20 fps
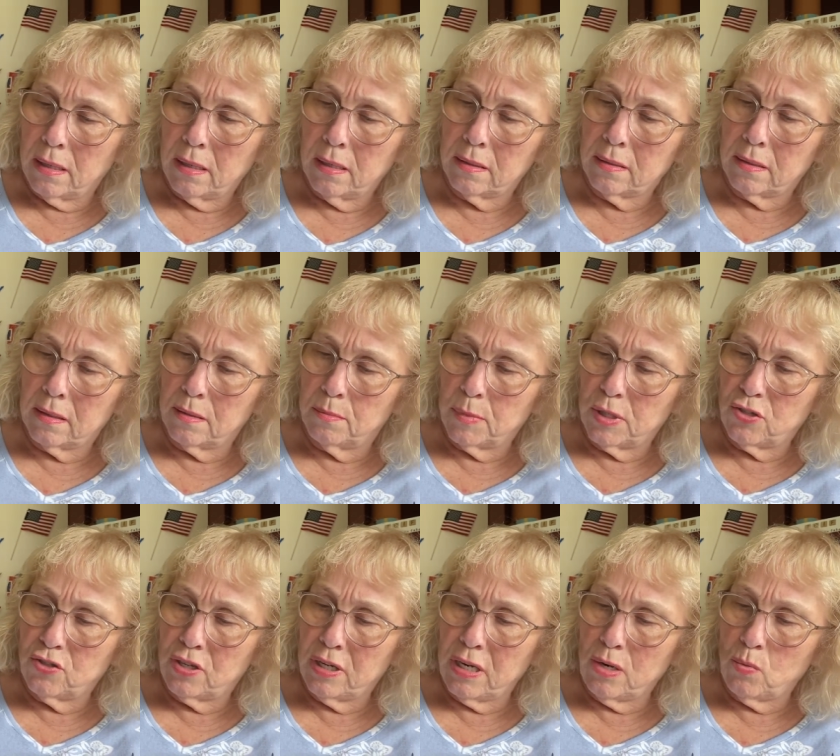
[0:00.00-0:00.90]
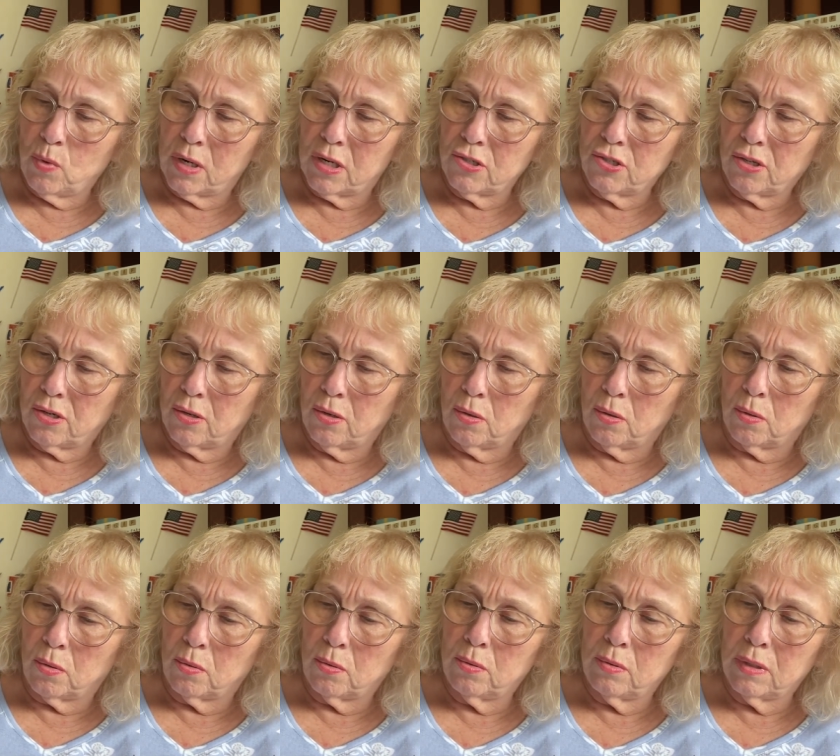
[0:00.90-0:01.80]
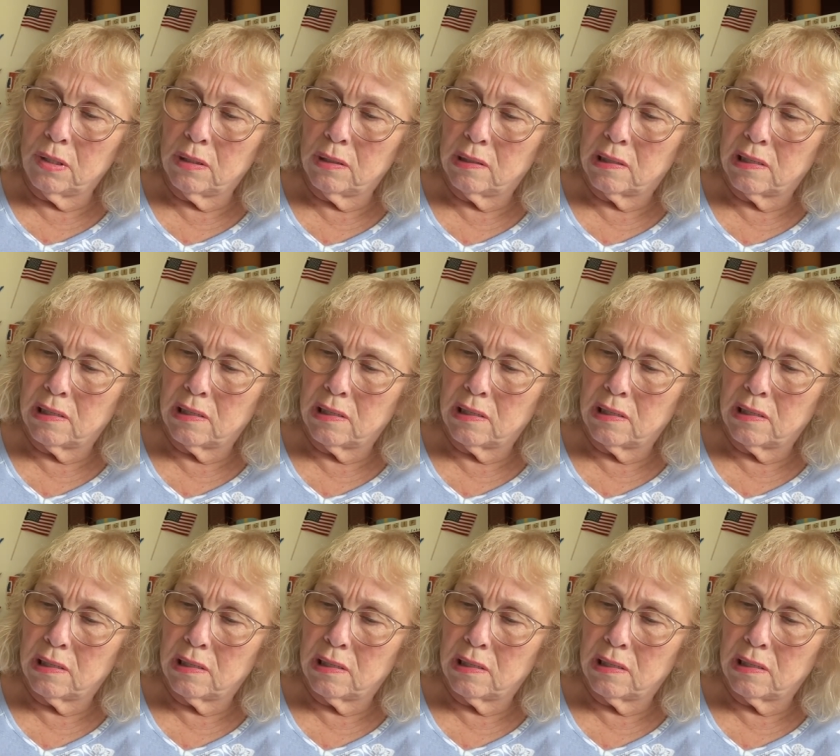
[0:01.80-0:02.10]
it says machine wash cold.